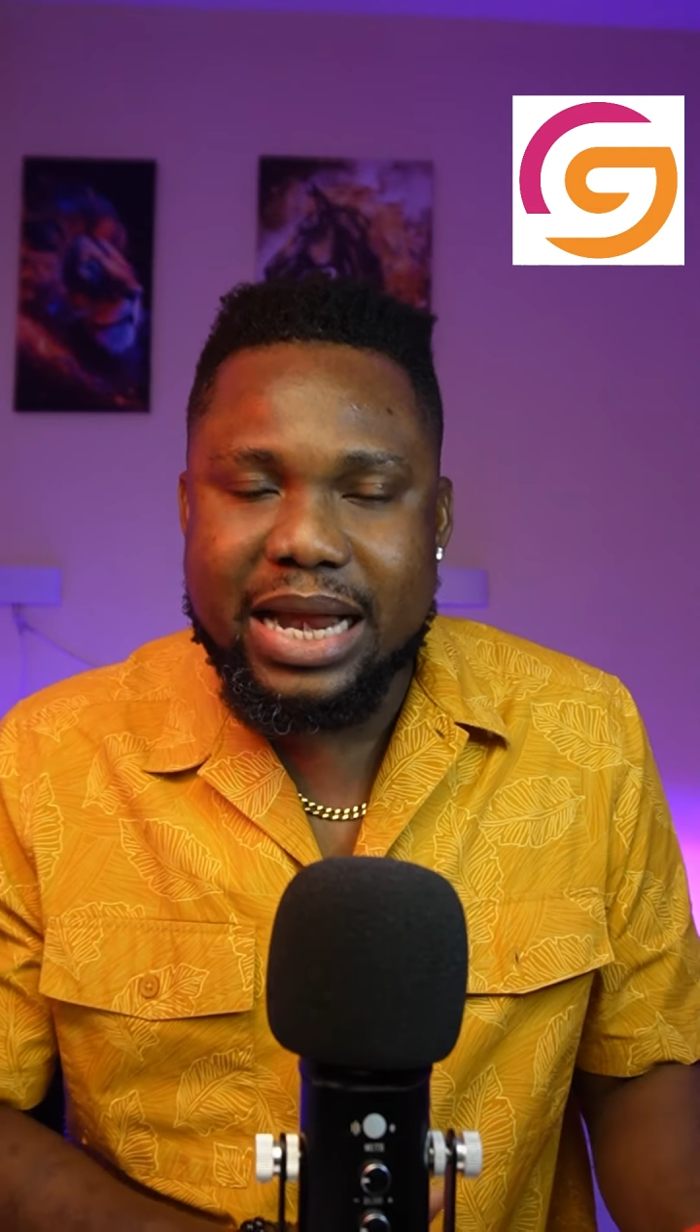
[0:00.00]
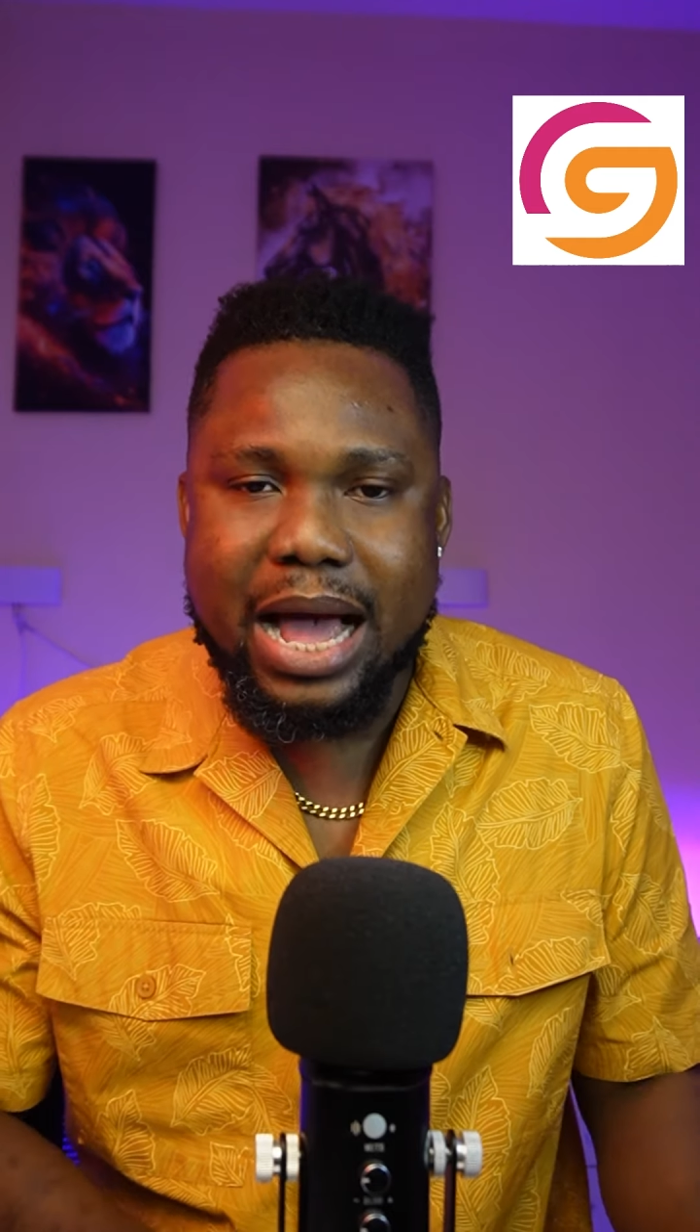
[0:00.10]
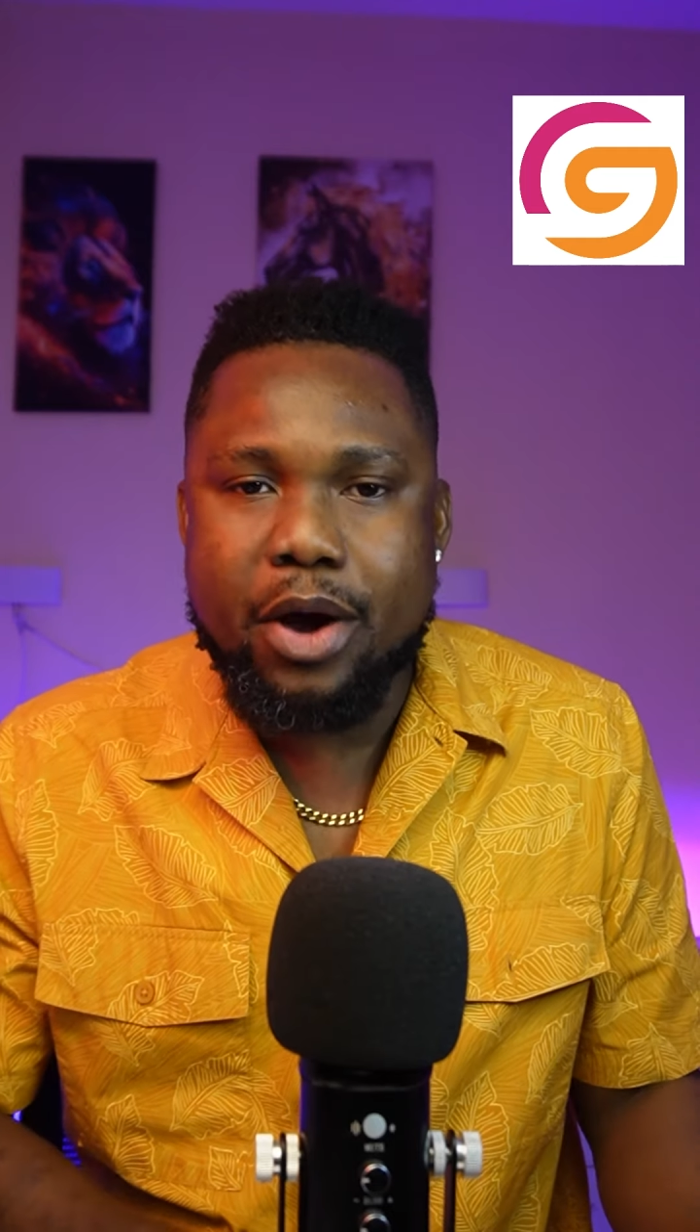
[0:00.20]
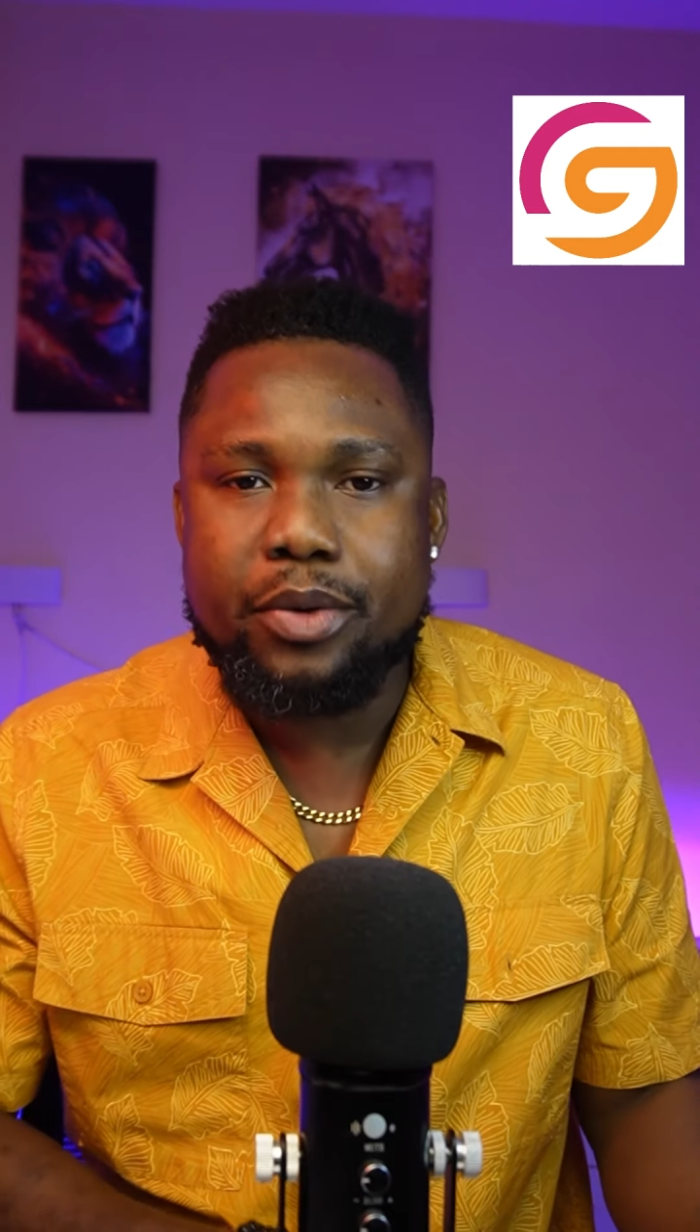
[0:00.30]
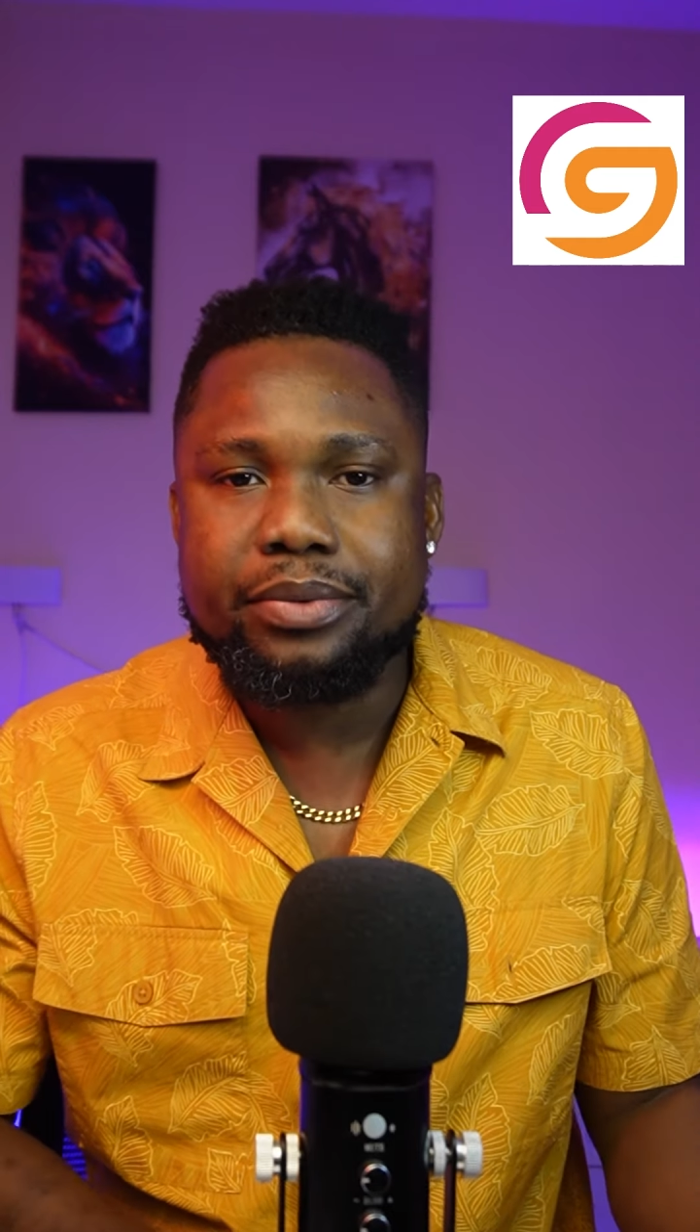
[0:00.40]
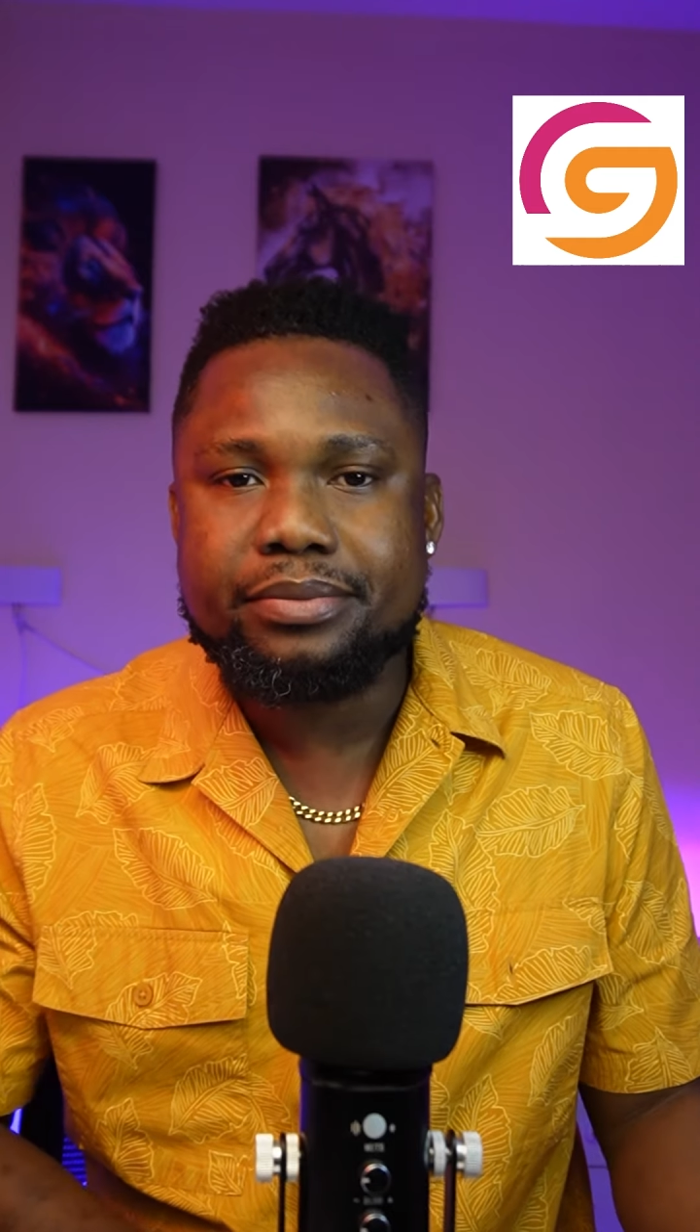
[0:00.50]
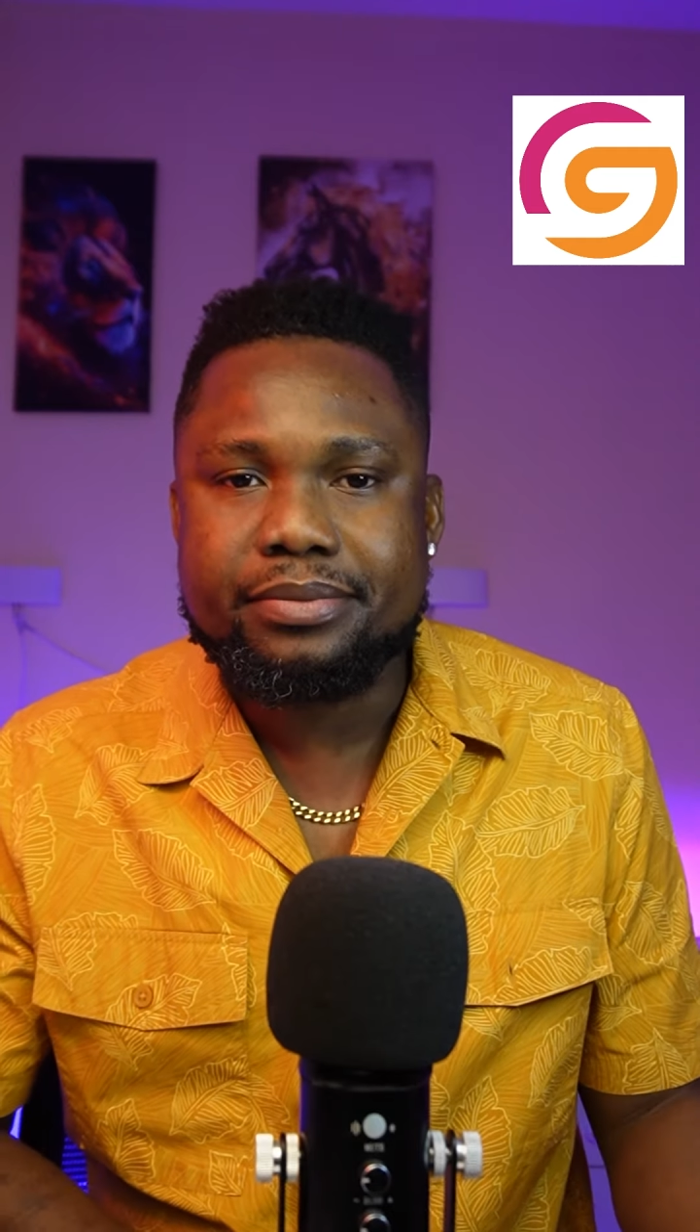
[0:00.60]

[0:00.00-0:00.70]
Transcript: now.